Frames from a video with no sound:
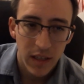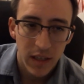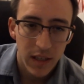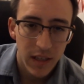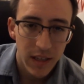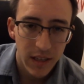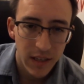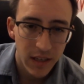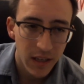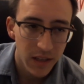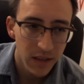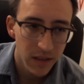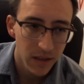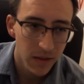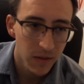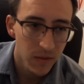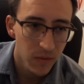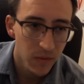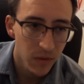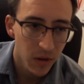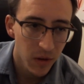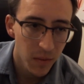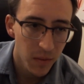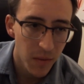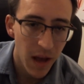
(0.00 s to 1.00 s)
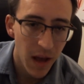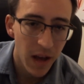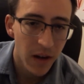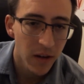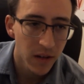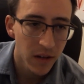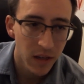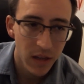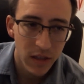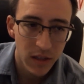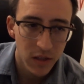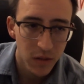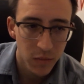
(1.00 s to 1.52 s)
it doesn't really matter
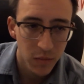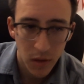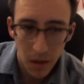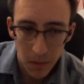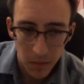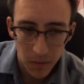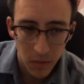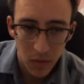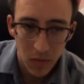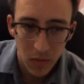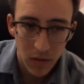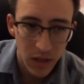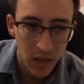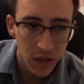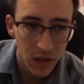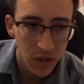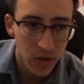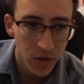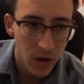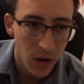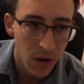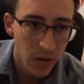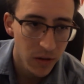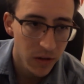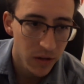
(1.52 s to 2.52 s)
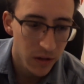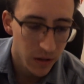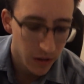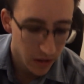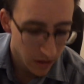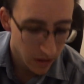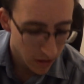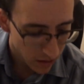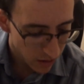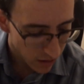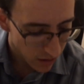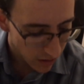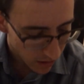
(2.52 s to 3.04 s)
because you probably won't get Charizard.
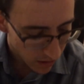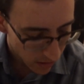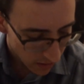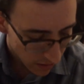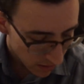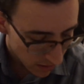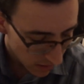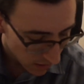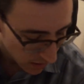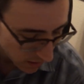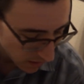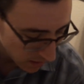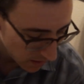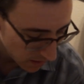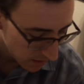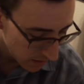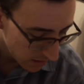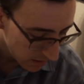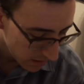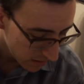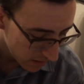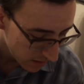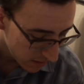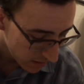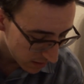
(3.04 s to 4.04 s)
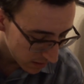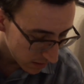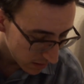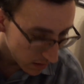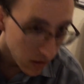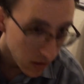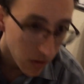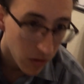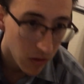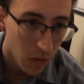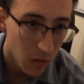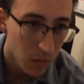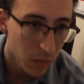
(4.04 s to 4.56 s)

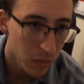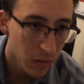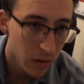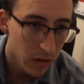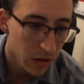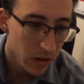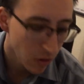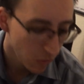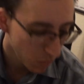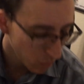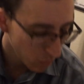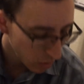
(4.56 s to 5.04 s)
So don't